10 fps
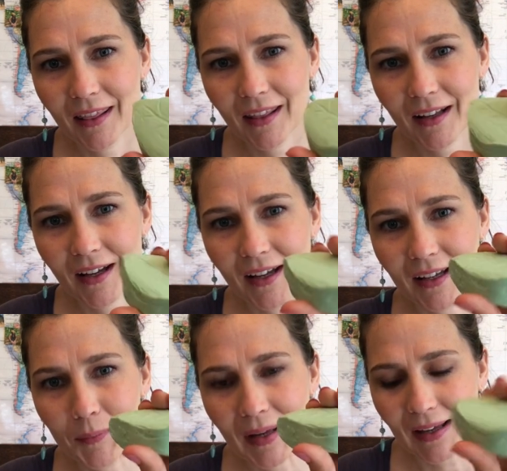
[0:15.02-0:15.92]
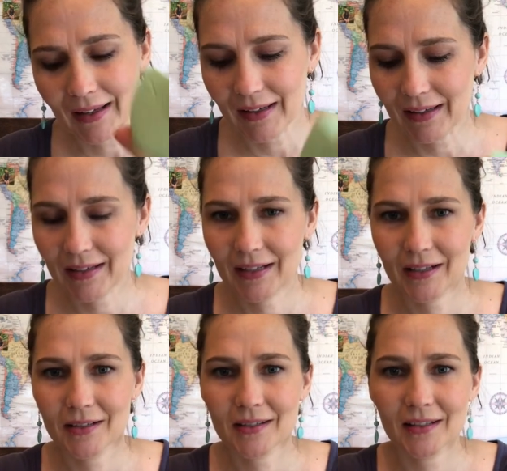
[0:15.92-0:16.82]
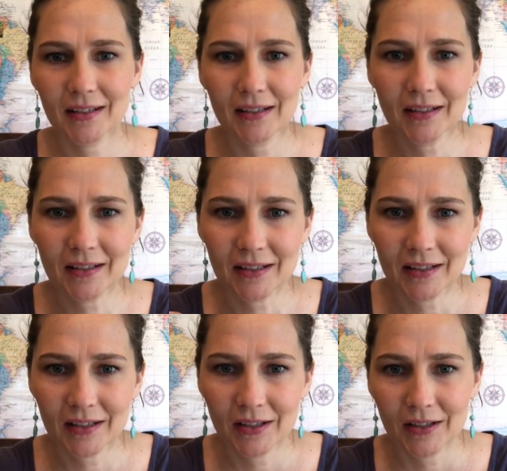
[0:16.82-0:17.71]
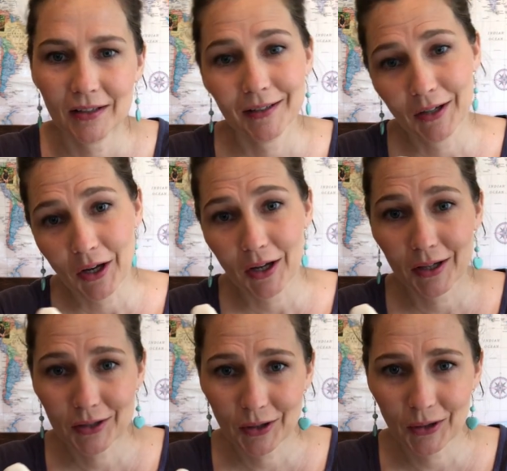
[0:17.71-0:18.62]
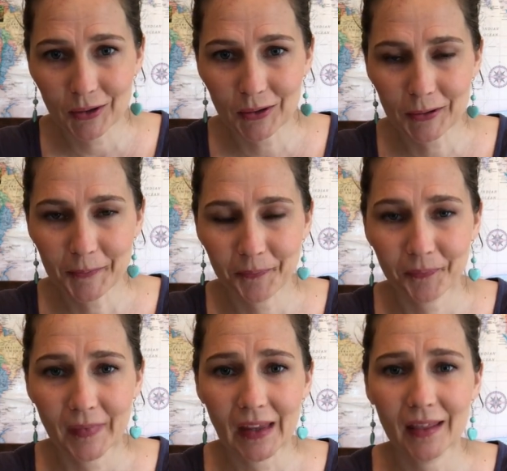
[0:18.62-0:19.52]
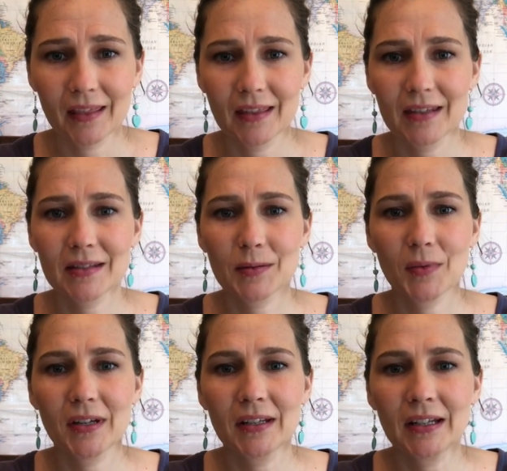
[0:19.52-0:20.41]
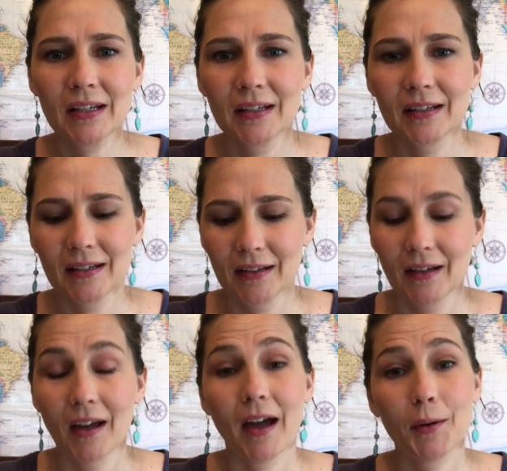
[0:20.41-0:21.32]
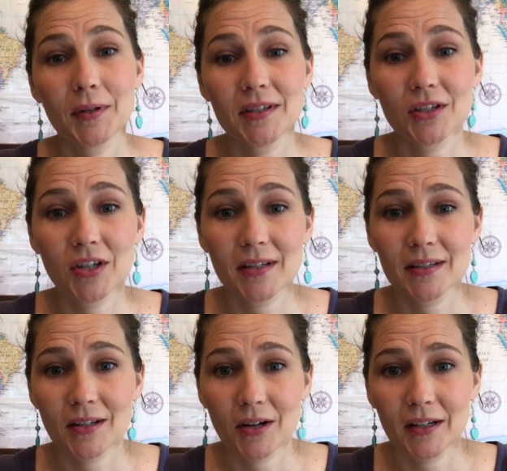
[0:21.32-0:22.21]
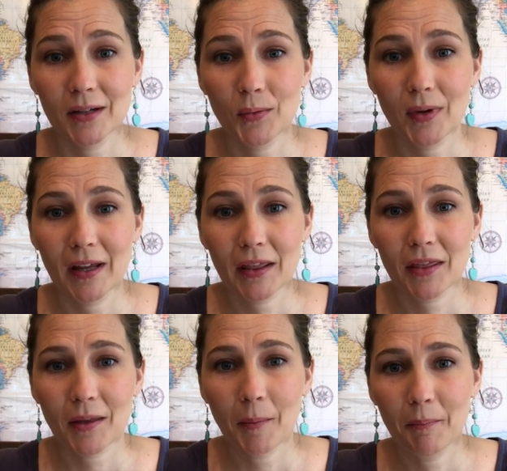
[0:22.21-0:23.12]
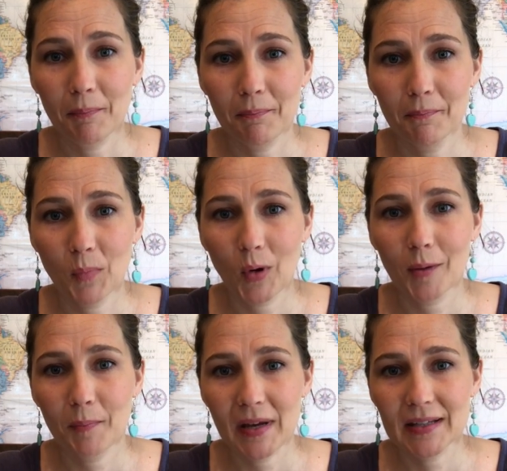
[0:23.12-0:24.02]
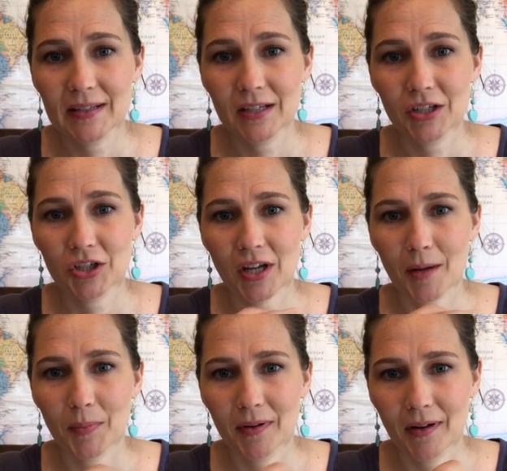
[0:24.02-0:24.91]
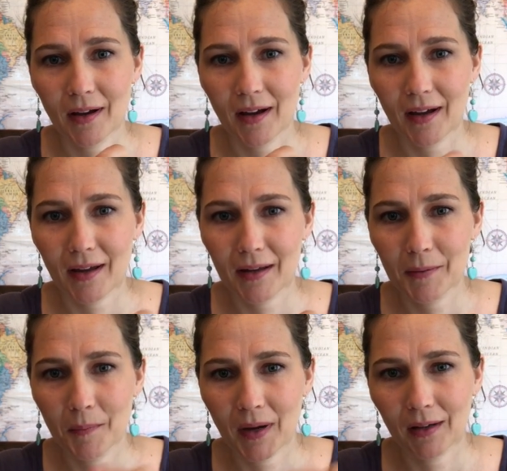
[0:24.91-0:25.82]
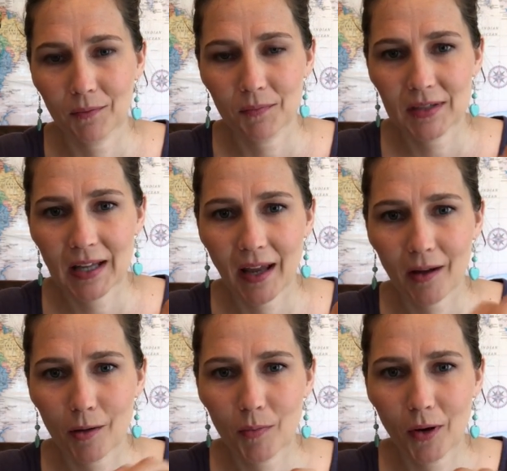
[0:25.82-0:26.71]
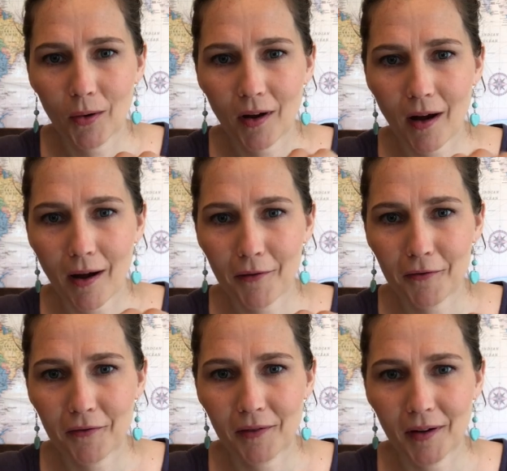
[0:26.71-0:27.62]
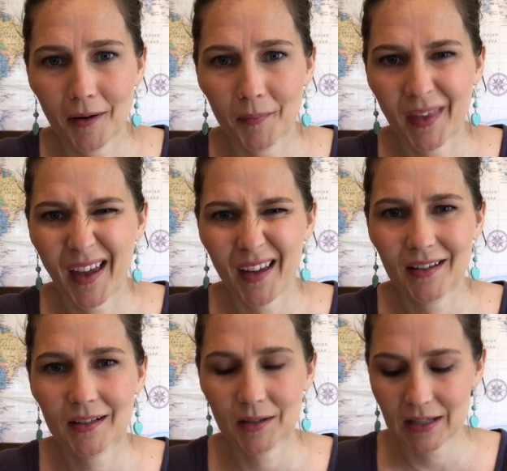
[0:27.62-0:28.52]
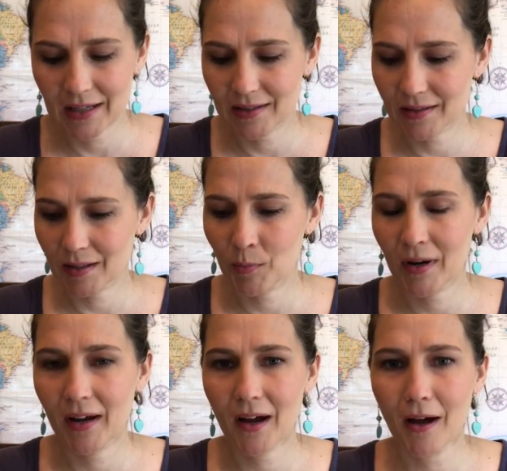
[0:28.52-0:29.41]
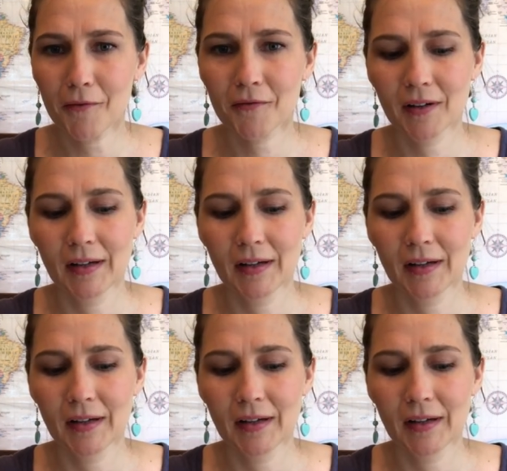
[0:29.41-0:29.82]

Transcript: that I made. Here's a turtle. This one, I would suggest starting with a more basic shape. My tail broke off, the head can easily break off,